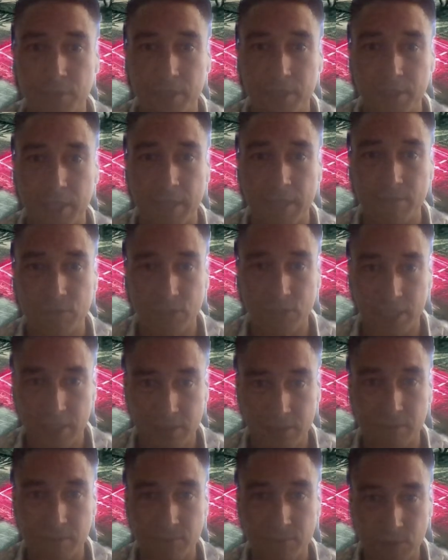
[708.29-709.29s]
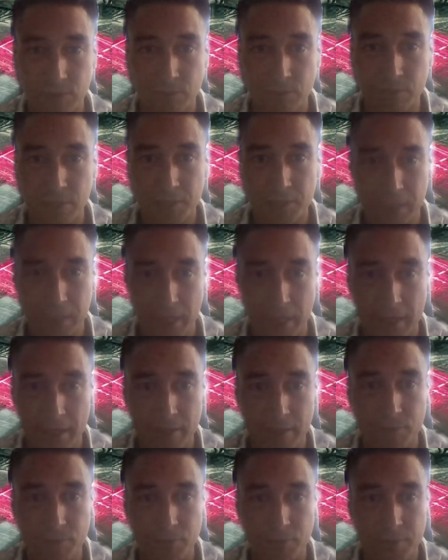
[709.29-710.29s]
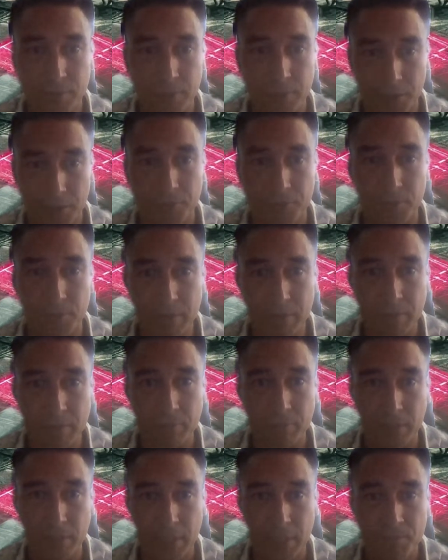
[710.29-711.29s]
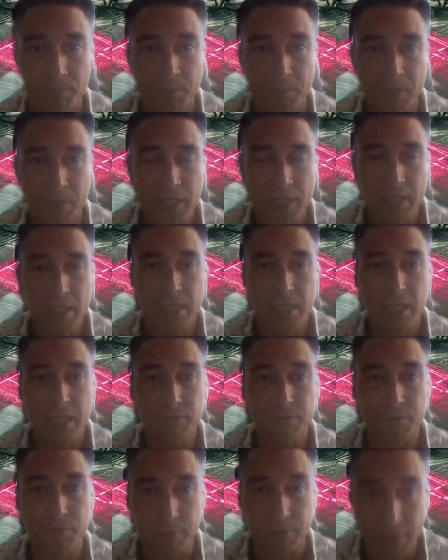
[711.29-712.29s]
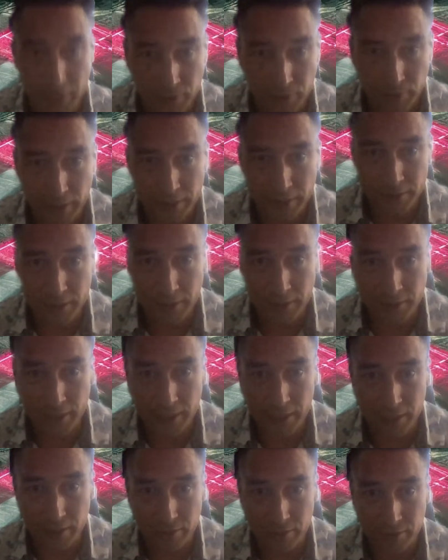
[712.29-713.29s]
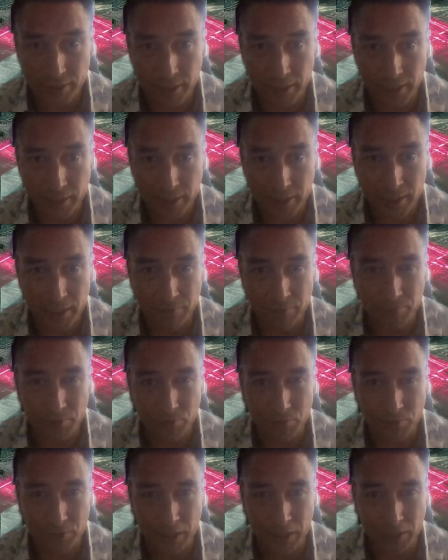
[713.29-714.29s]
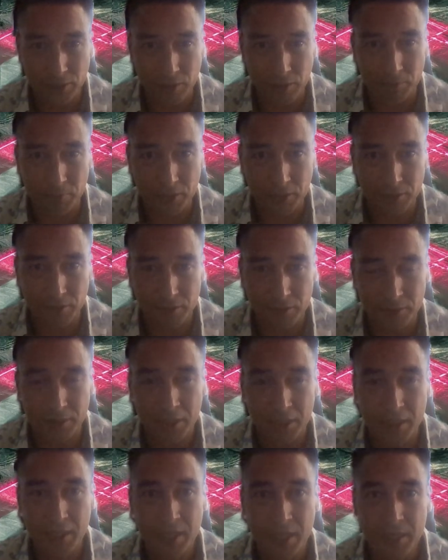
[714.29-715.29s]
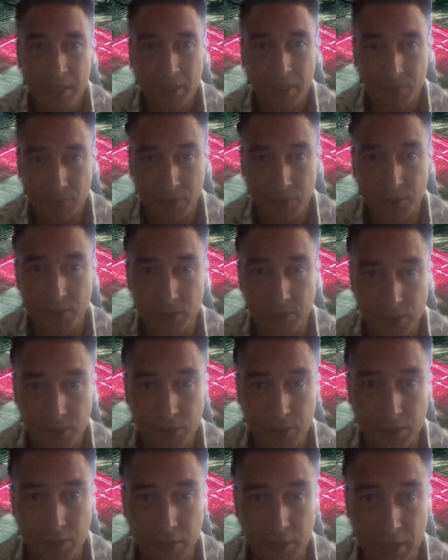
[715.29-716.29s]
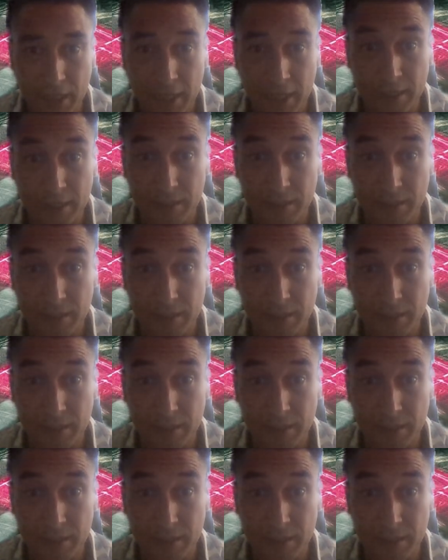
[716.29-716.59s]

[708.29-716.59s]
that have a chance to view this live or on the replay, if you're interested in taking a look at it, if you think your business could